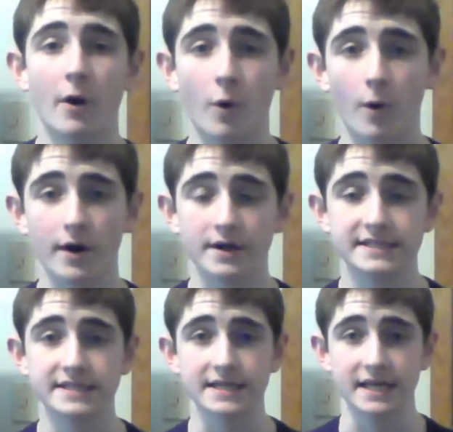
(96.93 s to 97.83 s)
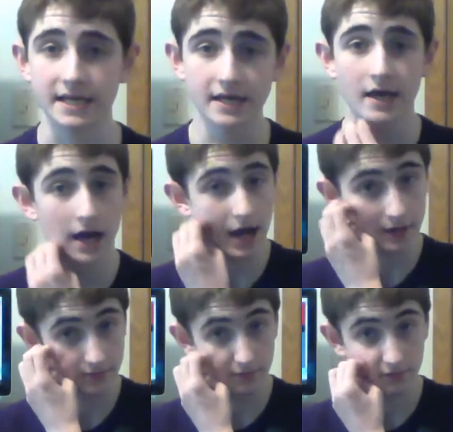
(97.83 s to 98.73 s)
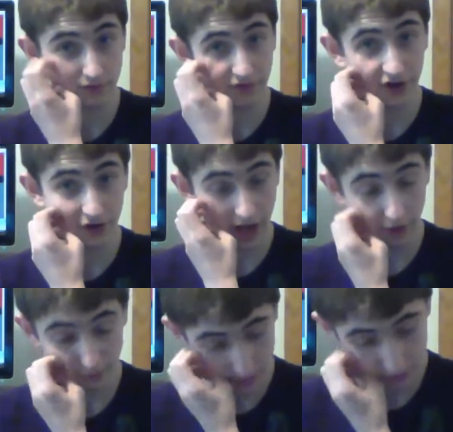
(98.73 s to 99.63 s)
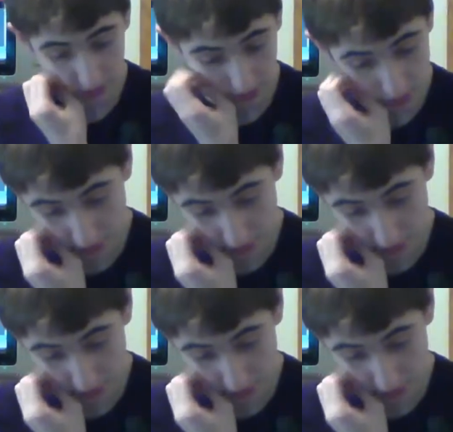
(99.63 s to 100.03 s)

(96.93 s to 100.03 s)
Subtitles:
or C, figure it out, or